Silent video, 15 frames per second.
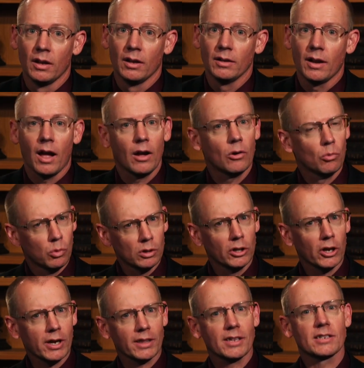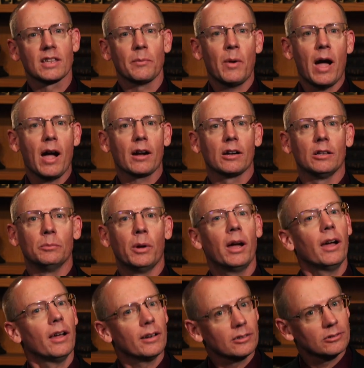Now, we'll look at this debacle,
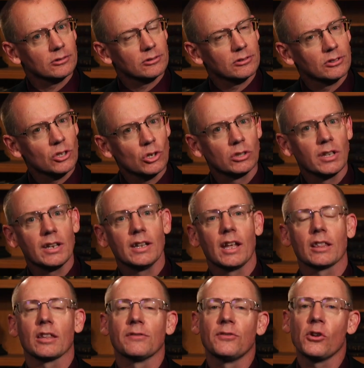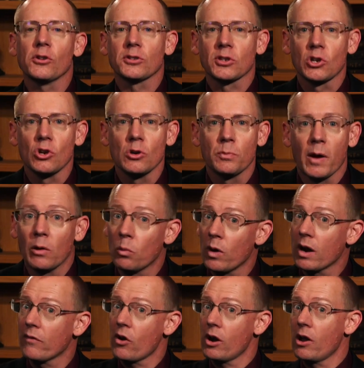but you'll need to get the full scoop on one
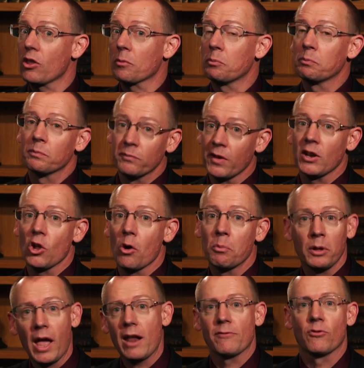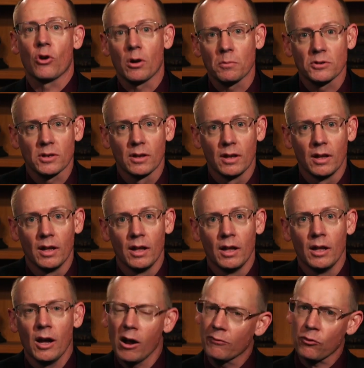of our other video platforms.
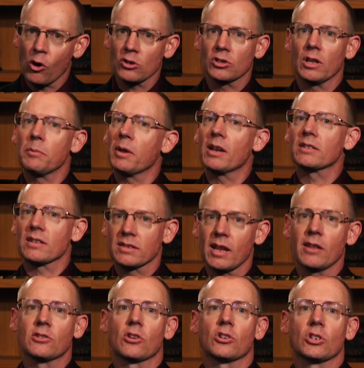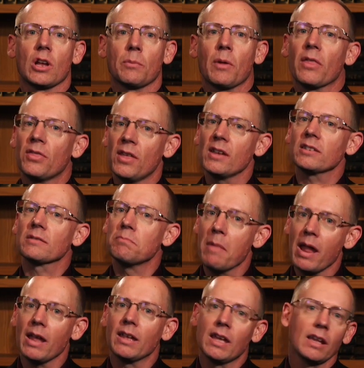Unfortunately, because of censorship, this
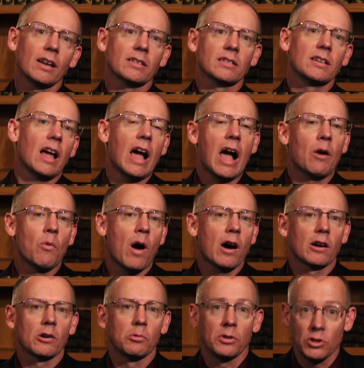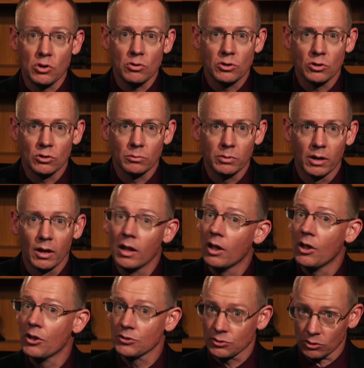may get us into hot water with YouTube.
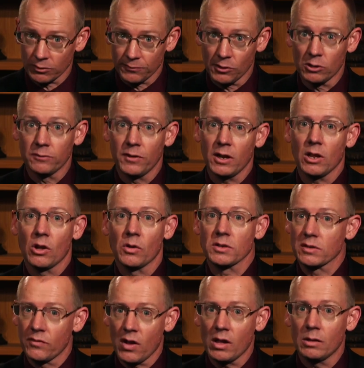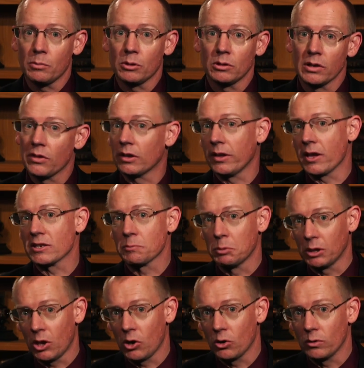So the full video is available in the links
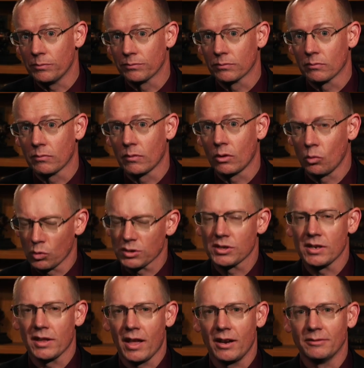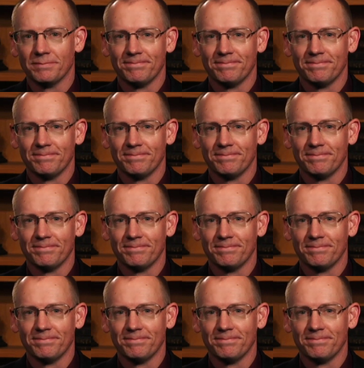below. We'll see you then.